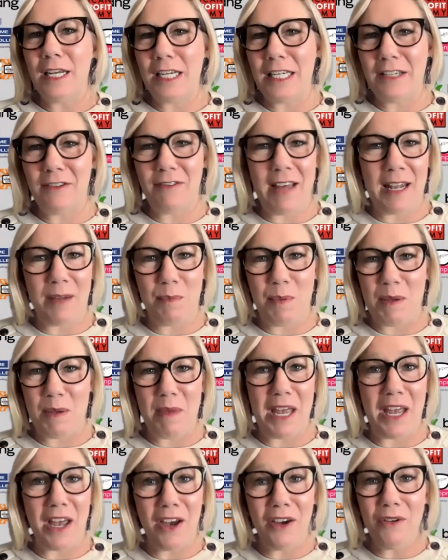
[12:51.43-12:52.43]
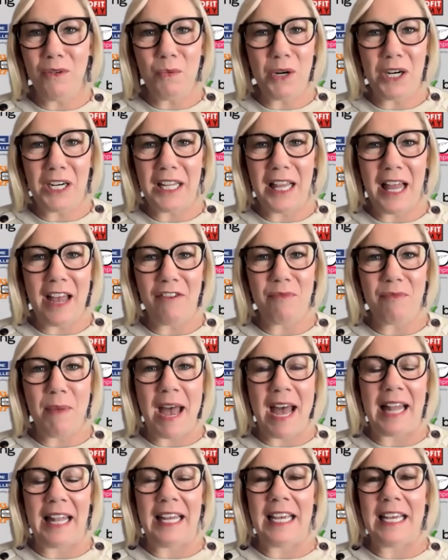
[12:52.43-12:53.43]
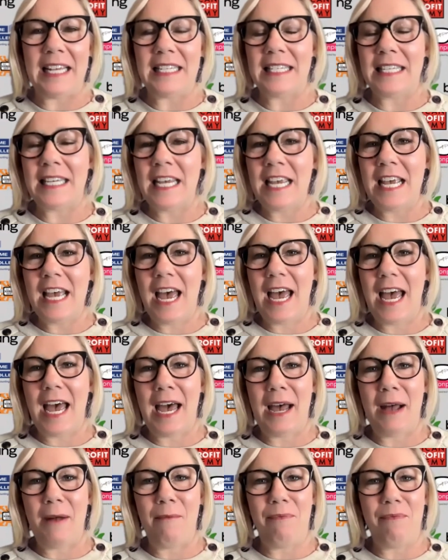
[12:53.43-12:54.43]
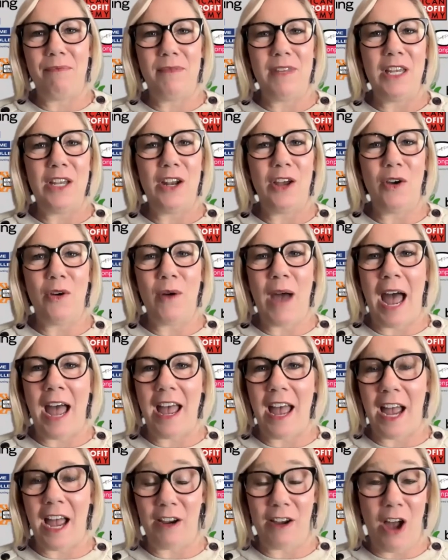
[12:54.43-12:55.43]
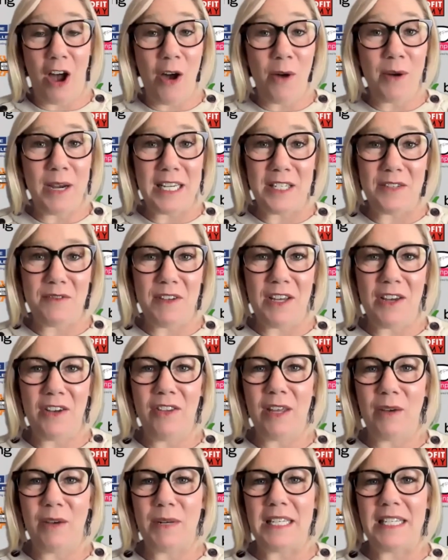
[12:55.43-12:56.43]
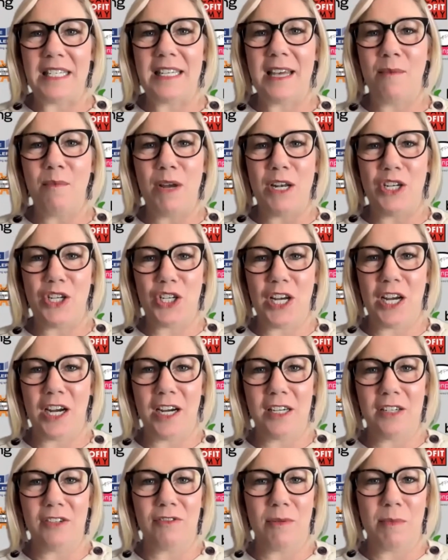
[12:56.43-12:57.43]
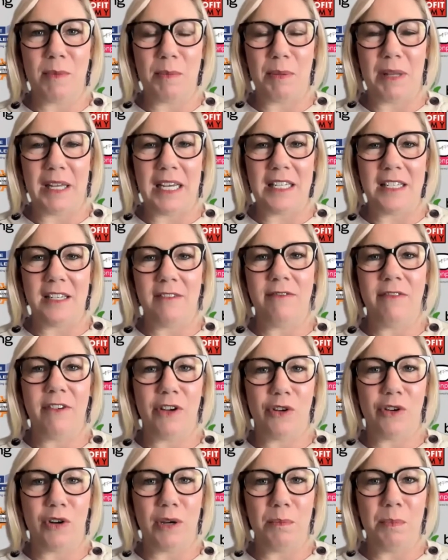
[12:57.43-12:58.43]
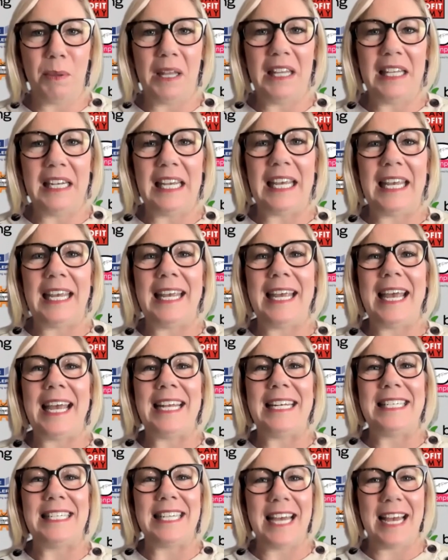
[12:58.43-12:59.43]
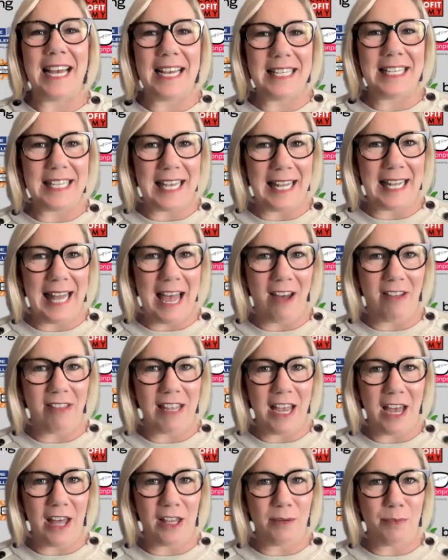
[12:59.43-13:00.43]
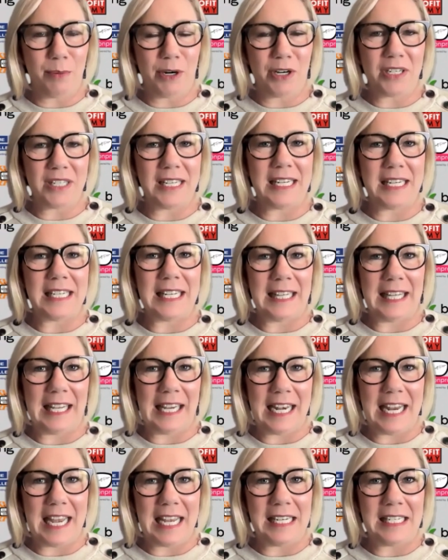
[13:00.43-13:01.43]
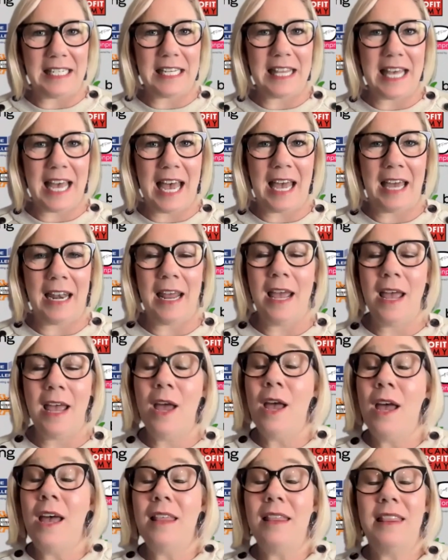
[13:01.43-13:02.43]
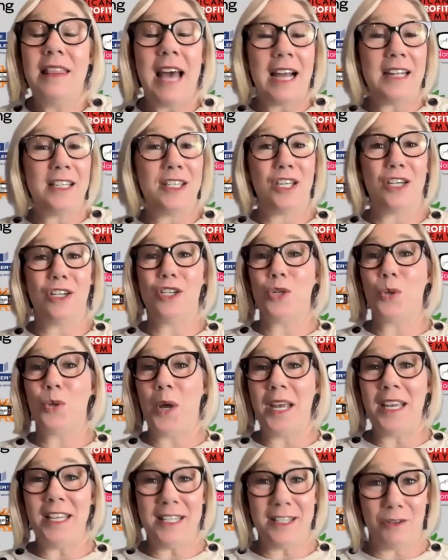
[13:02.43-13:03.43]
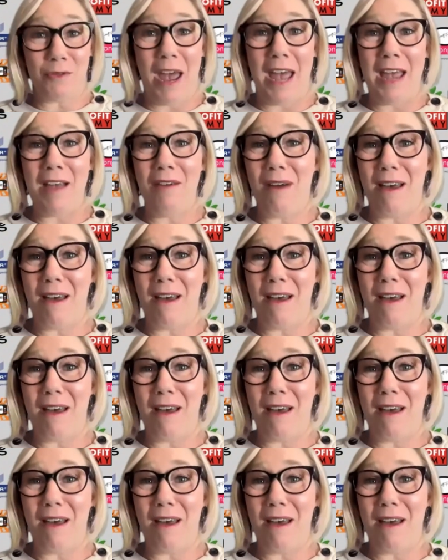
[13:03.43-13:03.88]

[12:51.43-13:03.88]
developing my own work life balance um, you know I, I always feel that when someone shares from a place of vulnerability it does allow the other person to lean into that that's their choice, right?